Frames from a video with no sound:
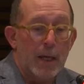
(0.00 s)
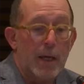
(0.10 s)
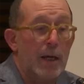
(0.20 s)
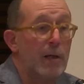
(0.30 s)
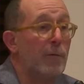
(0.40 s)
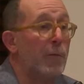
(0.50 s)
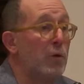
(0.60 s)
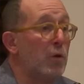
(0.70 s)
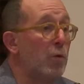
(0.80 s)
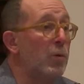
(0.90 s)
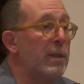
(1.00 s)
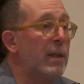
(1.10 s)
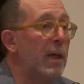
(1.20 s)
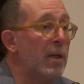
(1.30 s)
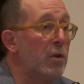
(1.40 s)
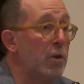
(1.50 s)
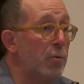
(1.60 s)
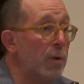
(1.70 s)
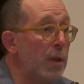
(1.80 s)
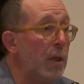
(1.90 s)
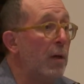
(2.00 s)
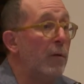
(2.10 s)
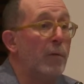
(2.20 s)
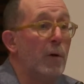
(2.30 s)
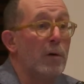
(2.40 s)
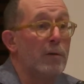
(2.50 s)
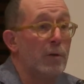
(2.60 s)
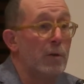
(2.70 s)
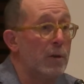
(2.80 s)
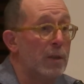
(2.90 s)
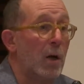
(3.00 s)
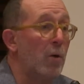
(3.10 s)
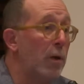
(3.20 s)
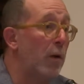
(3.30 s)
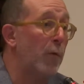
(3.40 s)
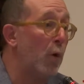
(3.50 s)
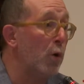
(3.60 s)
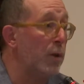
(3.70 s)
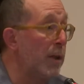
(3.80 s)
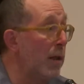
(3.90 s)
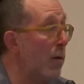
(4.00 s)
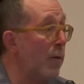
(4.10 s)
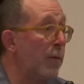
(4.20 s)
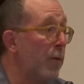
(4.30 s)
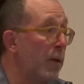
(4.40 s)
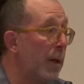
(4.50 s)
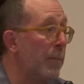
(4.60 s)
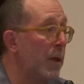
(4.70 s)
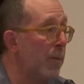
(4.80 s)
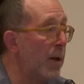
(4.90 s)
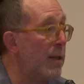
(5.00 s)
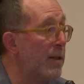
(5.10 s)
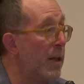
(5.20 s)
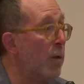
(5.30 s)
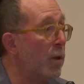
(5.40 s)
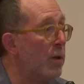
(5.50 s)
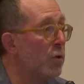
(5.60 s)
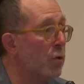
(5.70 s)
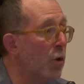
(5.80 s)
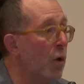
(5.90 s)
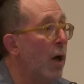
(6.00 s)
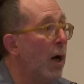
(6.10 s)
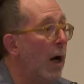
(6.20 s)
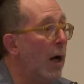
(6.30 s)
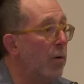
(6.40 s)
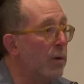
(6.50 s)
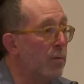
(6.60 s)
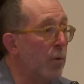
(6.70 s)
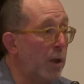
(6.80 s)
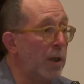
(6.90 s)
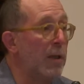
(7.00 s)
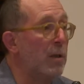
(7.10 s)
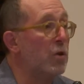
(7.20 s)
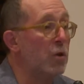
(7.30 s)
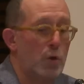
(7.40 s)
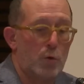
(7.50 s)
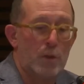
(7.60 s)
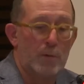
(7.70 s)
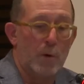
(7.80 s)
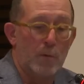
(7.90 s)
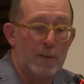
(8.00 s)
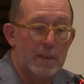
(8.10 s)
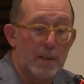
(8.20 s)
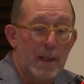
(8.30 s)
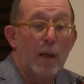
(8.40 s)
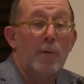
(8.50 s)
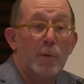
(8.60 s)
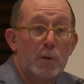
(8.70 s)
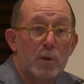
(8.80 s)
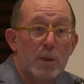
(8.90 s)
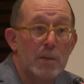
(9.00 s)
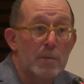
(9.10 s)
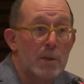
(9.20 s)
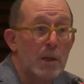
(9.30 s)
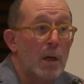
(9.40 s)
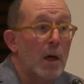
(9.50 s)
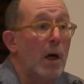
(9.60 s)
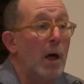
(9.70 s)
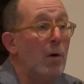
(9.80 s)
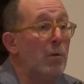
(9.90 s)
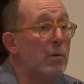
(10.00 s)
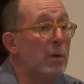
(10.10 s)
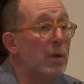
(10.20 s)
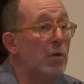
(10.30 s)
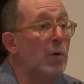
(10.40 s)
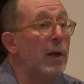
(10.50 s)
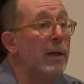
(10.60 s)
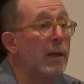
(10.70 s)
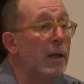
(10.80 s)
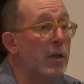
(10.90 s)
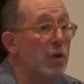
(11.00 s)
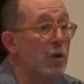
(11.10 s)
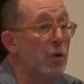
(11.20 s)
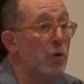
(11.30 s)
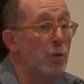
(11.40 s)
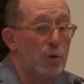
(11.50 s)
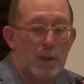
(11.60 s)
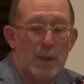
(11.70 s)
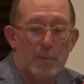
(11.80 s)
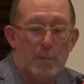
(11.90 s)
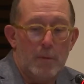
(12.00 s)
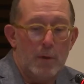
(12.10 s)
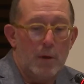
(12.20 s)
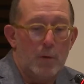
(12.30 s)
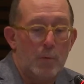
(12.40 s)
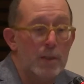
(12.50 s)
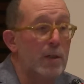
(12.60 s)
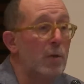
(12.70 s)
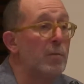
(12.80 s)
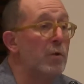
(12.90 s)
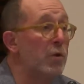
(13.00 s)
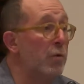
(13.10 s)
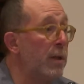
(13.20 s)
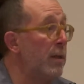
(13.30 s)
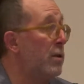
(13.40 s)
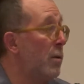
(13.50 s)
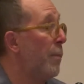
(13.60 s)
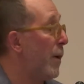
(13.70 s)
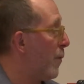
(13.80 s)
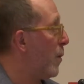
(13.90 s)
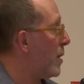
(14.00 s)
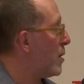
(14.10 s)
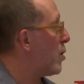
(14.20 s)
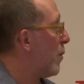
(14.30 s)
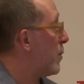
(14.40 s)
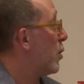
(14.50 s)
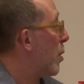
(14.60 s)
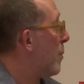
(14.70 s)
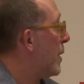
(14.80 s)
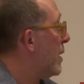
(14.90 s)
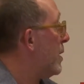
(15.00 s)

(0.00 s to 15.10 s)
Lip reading: And for the touristic industry, for the owner of hotel or camping place, they want to know how is working the tourism office. For the teams, how can you engage your team without measuring the performance of the company?